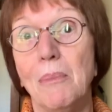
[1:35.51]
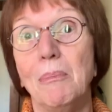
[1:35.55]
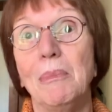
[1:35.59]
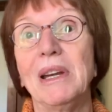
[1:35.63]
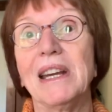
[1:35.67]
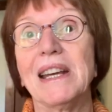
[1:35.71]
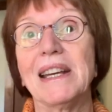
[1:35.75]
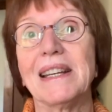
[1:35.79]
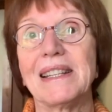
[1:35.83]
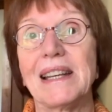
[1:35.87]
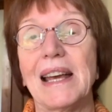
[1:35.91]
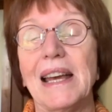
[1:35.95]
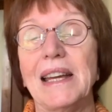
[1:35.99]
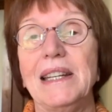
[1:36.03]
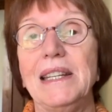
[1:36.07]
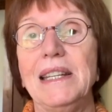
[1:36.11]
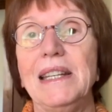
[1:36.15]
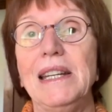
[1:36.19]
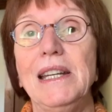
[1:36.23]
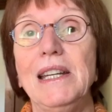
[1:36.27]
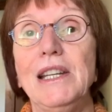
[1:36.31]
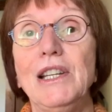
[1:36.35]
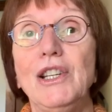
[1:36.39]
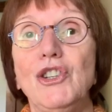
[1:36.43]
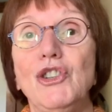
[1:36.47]
because I
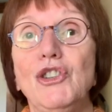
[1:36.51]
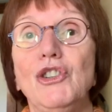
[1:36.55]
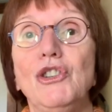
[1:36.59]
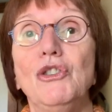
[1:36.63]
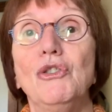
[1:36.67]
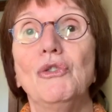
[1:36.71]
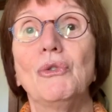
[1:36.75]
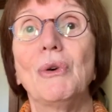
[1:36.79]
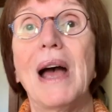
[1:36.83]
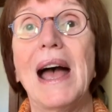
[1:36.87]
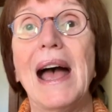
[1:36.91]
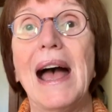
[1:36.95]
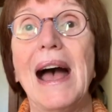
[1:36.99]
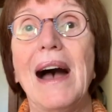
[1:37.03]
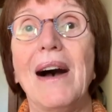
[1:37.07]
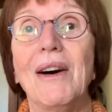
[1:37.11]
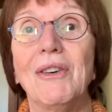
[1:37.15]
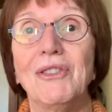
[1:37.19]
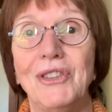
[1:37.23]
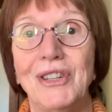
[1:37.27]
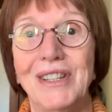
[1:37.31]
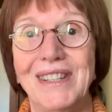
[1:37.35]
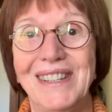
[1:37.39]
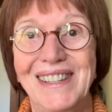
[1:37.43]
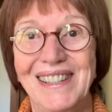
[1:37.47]
teach you
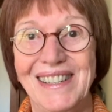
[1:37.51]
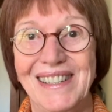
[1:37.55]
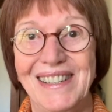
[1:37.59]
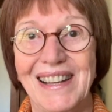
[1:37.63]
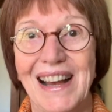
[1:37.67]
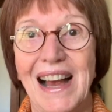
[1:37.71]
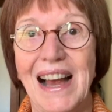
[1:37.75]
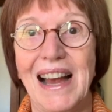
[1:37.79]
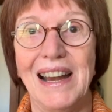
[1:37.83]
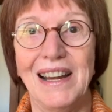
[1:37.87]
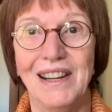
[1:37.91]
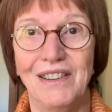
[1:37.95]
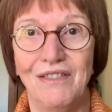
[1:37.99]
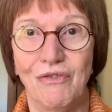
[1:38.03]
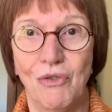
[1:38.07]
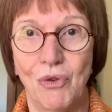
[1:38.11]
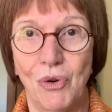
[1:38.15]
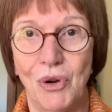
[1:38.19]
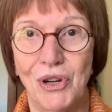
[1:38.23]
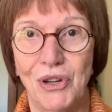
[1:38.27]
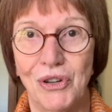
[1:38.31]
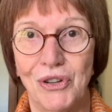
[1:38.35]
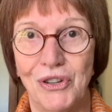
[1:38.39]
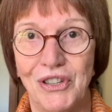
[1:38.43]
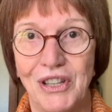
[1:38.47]
how to design
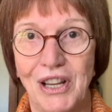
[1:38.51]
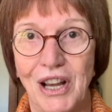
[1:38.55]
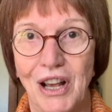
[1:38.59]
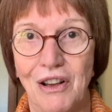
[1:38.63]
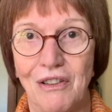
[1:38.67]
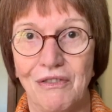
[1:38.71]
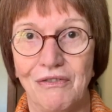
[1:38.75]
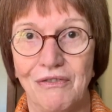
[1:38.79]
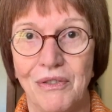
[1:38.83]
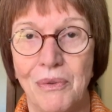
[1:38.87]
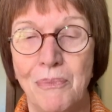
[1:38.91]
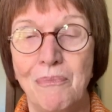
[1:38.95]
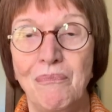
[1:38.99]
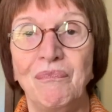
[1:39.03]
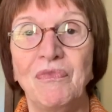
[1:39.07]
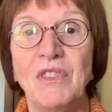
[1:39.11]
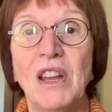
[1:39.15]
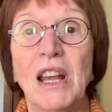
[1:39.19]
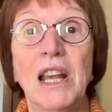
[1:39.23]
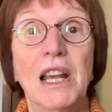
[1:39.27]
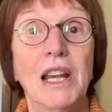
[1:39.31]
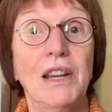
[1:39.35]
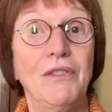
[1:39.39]
for yourself.